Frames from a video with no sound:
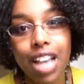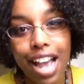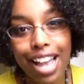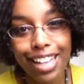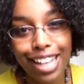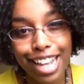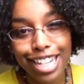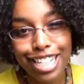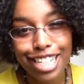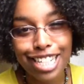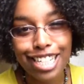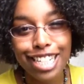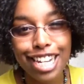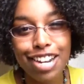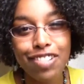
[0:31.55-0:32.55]

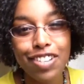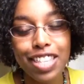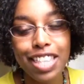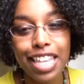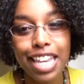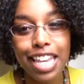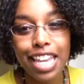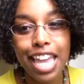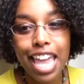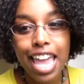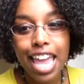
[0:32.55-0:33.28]
eyelashes and everything